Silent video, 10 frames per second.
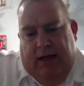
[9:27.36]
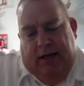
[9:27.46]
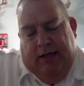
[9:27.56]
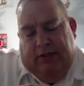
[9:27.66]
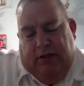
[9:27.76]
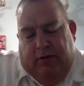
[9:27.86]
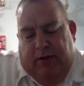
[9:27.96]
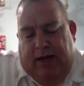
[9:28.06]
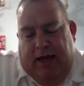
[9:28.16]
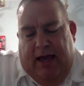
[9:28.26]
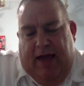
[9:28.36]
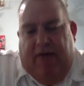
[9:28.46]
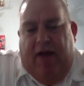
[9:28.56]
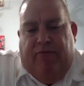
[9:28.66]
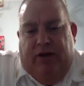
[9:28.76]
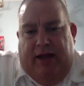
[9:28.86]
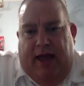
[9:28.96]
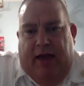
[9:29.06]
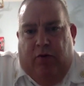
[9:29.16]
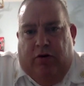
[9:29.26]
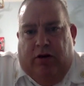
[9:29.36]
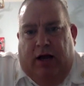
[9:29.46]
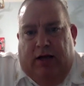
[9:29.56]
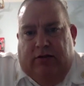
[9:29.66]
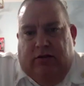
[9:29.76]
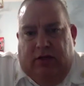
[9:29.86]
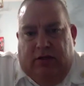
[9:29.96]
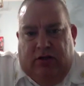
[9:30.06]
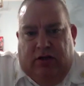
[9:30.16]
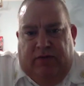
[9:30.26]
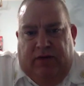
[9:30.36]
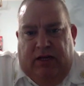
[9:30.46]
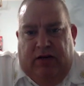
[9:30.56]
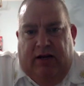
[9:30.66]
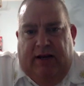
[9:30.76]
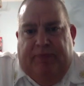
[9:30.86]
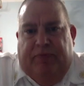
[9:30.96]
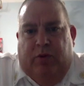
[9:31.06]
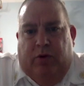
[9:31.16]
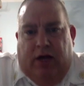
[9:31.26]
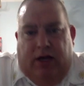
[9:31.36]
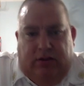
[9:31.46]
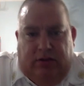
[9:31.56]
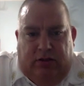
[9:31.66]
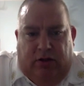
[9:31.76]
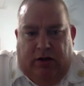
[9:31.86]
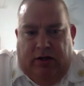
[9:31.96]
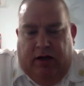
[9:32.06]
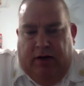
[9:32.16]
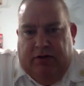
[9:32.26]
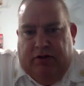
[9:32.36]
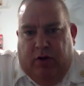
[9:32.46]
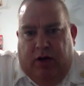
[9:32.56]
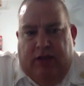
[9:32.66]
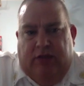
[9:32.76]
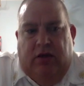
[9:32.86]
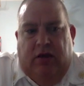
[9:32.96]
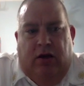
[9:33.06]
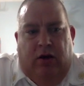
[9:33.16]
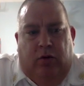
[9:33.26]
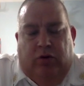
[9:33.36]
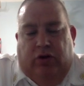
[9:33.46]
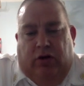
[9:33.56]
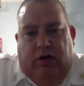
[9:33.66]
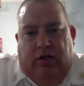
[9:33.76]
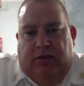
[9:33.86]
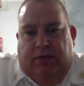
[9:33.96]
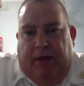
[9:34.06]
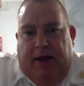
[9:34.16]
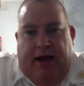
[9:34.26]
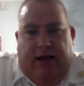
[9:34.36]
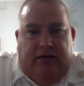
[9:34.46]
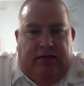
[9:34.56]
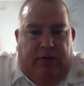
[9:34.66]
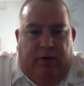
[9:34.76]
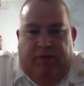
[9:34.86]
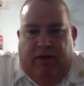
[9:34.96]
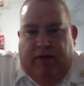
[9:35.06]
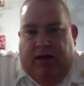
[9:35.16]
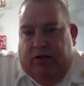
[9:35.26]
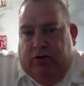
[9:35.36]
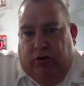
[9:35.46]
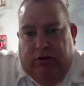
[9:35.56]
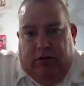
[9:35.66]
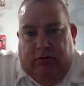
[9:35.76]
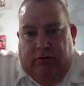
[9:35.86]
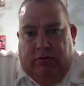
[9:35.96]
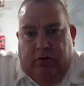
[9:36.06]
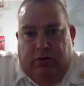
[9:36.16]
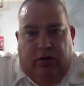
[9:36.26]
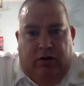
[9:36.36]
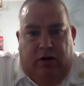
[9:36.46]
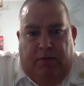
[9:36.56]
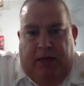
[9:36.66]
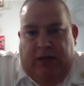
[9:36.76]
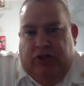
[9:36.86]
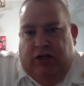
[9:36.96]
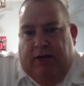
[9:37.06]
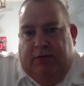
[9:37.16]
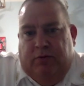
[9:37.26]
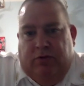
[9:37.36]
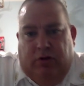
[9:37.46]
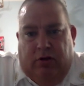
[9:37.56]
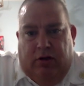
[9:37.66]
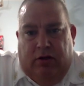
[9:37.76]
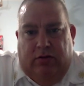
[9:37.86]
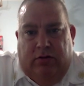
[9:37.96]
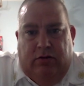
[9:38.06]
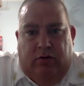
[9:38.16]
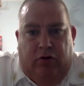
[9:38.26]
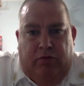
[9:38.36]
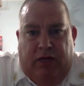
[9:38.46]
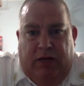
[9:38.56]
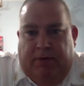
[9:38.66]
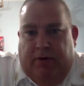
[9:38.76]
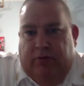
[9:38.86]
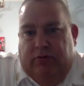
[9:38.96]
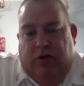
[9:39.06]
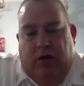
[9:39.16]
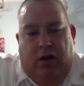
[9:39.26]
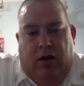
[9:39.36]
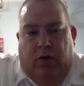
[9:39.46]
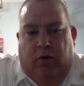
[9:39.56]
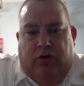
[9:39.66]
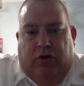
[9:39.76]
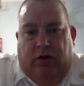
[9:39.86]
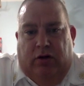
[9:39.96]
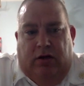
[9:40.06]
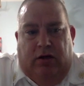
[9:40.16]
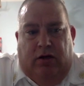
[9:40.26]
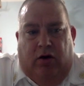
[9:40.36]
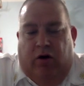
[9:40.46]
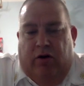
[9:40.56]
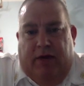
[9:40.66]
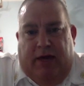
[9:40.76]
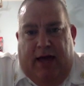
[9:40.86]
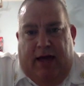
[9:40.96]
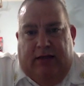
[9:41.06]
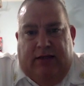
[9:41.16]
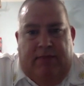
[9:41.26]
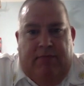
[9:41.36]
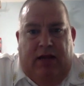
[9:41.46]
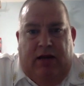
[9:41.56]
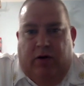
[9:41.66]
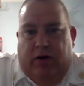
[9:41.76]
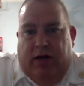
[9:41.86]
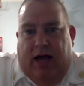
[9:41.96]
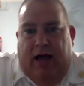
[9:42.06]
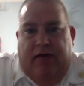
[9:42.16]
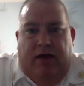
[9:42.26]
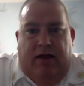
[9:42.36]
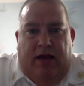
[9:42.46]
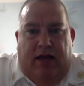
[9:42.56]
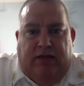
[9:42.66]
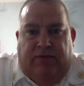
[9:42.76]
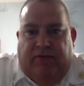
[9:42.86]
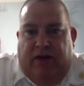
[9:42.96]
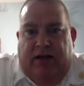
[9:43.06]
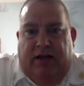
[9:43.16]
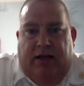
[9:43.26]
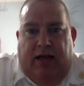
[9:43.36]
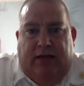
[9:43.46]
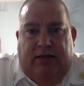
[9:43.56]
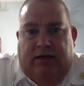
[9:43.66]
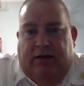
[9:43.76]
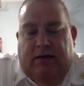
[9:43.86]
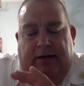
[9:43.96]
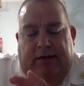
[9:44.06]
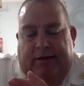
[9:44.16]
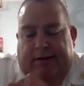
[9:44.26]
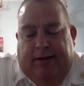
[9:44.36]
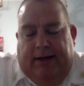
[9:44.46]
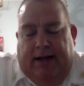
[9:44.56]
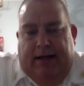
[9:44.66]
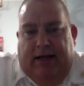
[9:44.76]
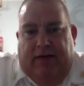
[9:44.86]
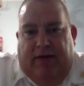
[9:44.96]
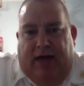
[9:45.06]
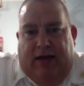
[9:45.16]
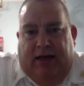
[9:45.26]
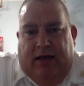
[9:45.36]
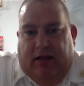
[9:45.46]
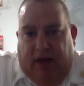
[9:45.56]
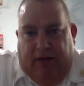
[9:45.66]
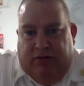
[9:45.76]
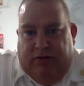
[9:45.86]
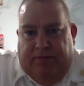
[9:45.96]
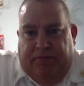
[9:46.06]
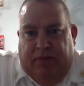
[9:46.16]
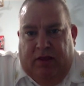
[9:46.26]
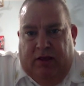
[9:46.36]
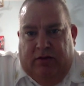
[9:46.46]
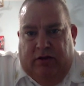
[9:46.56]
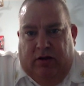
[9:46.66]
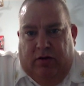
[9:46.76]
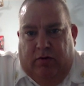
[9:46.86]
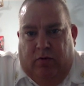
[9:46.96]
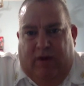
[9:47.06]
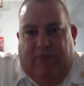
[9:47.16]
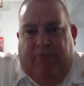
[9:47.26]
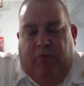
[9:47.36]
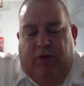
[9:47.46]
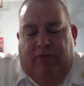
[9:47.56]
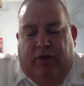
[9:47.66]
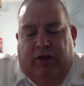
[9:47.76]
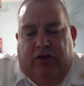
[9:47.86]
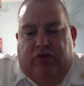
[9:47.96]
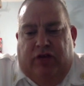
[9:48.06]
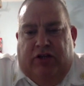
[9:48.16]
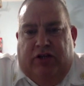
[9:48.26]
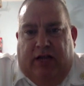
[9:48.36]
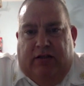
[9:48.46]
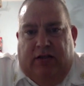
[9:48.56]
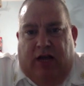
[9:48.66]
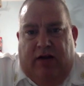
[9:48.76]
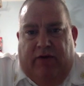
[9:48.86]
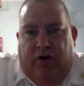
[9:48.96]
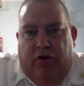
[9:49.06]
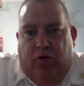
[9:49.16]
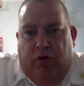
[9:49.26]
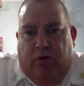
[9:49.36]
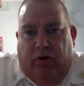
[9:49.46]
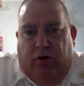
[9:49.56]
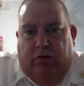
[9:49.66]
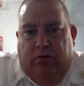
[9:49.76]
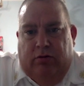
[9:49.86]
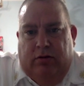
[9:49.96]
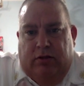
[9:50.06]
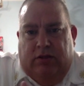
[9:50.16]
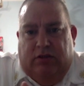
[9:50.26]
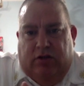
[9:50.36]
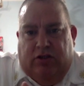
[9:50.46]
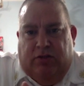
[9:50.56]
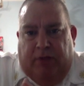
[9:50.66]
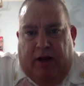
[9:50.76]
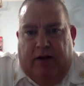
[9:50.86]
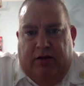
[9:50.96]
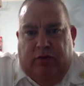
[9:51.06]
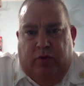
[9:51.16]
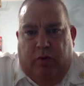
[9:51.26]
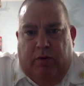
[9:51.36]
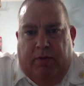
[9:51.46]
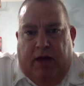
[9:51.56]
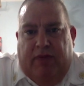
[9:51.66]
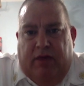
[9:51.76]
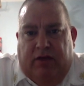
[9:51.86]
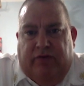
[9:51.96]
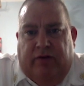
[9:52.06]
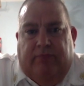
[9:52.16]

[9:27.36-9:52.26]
So every day we're constantly surfing the internet. We're constantly talking to other squads. We're talking to supply houses that we've never had to talk to. We're talking to paint shops. We're talking to Home Depots. We're talking to auto mechanics that may know a guy that has a friend that has an idea of how to get gloves. So we've really stretched outside of our normal, this is our supplier, this is where we buy things from.